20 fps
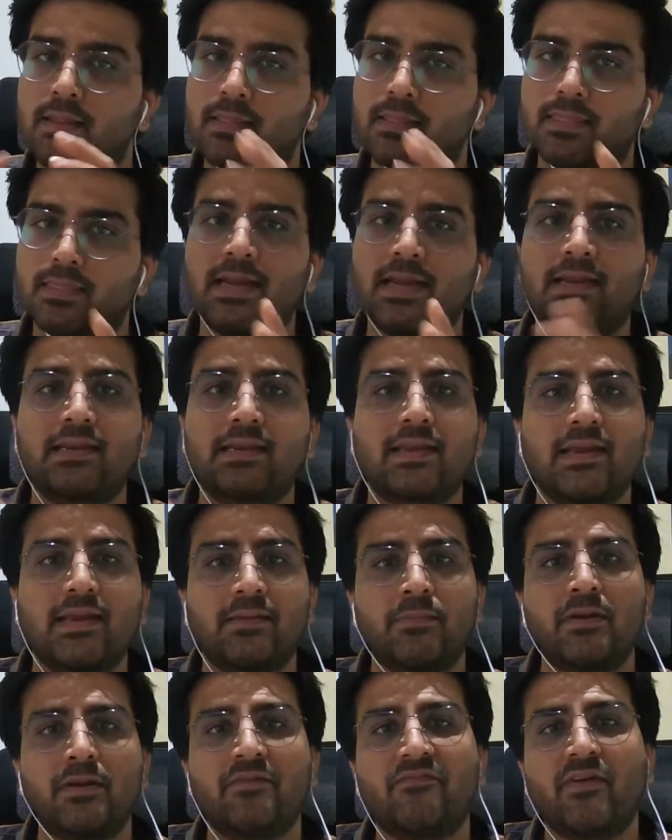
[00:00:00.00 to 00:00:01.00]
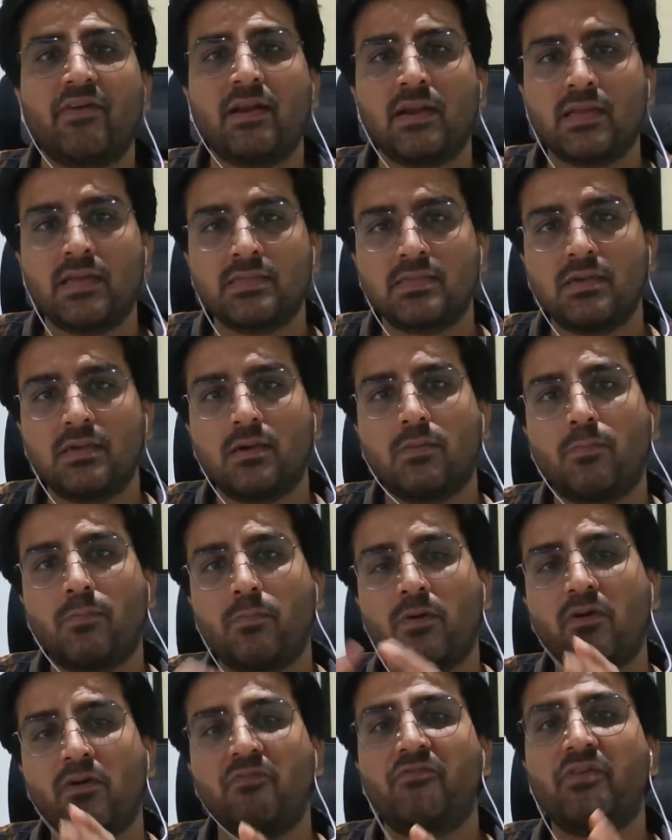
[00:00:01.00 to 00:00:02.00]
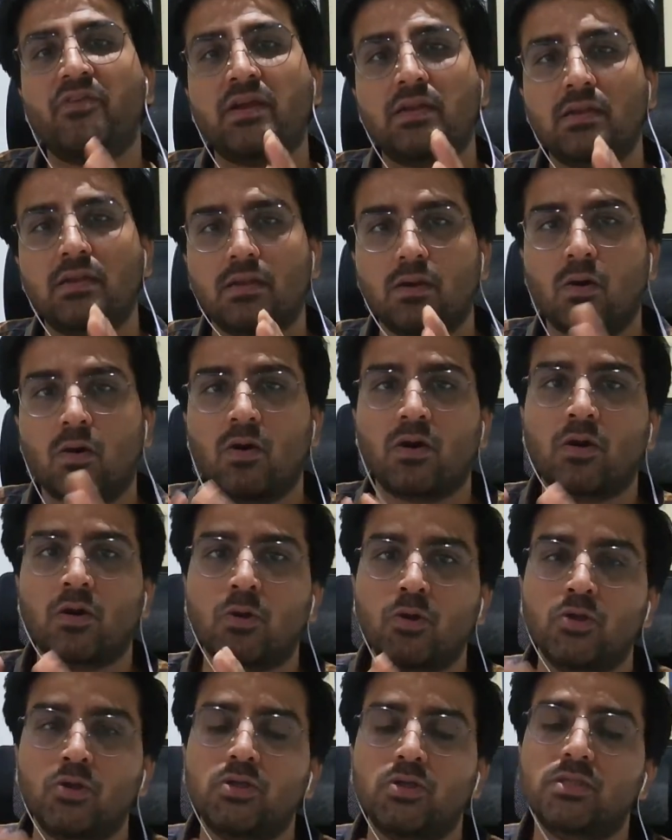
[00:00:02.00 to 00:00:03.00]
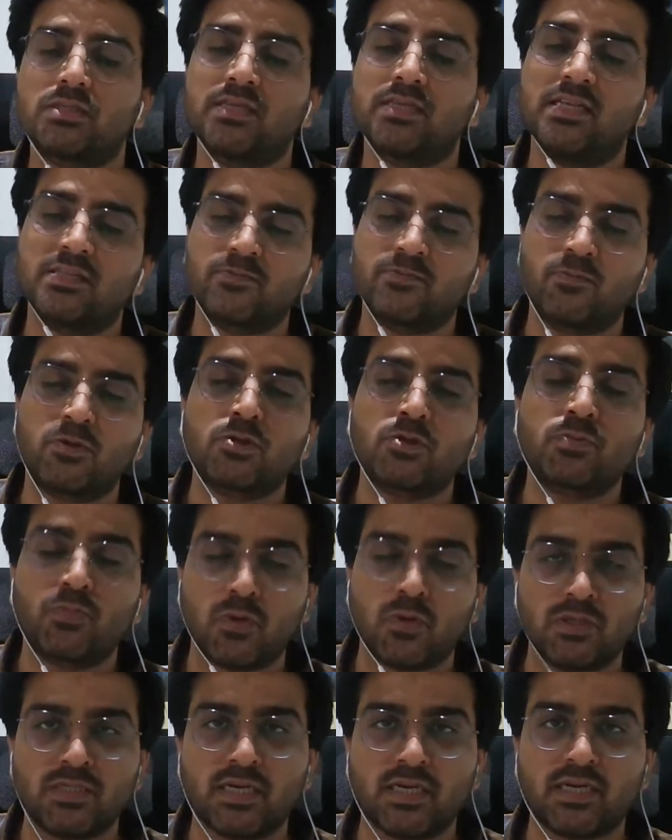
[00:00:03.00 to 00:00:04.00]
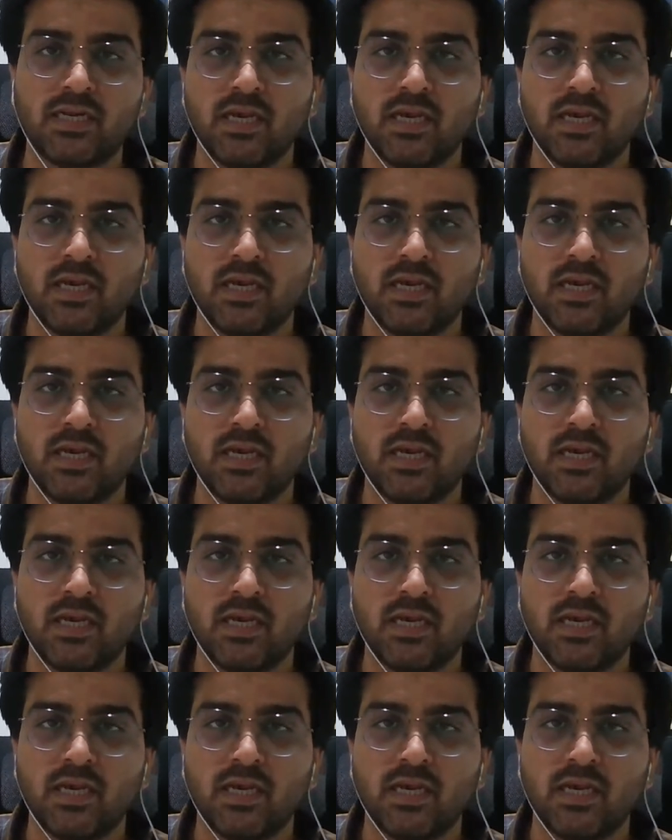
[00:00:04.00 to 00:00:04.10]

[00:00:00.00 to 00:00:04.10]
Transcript: that can be defined as a perfect or a good Salesforce project.